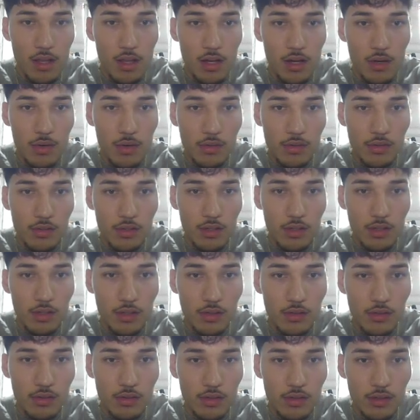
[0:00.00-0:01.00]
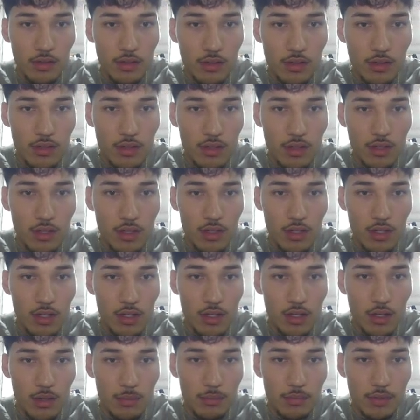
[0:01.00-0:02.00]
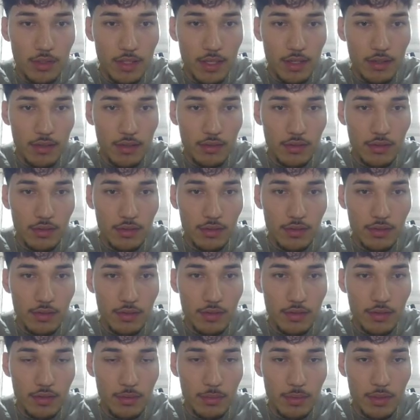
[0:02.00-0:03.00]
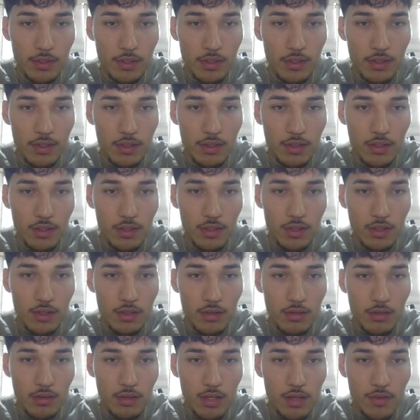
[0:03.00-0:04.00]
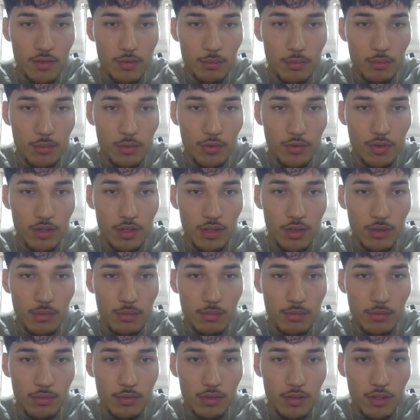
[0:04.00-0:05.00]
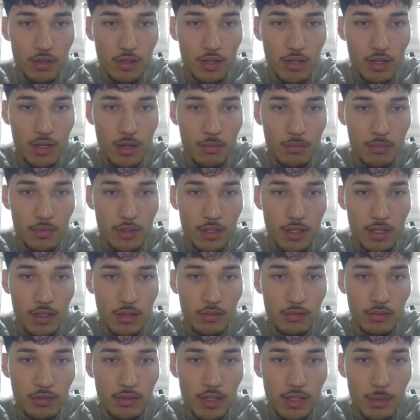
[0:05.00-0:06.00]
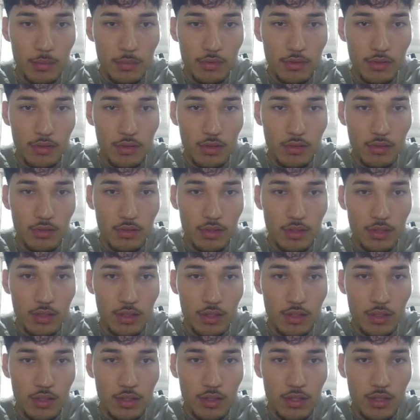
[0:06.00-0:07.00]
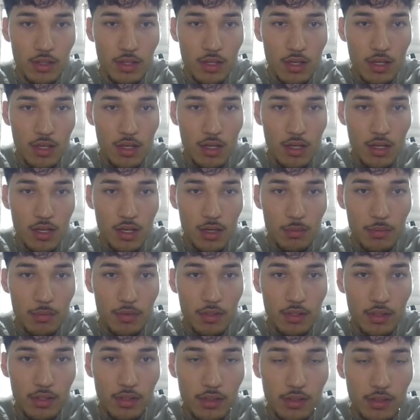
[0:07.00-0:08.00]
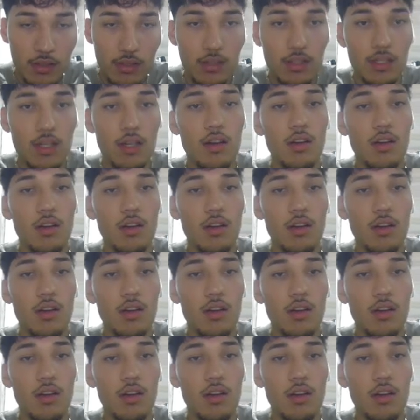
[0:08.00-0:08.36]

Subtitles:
I want to see us come down into this 15-minute, give a move up, come down, tap into OTE, come hit this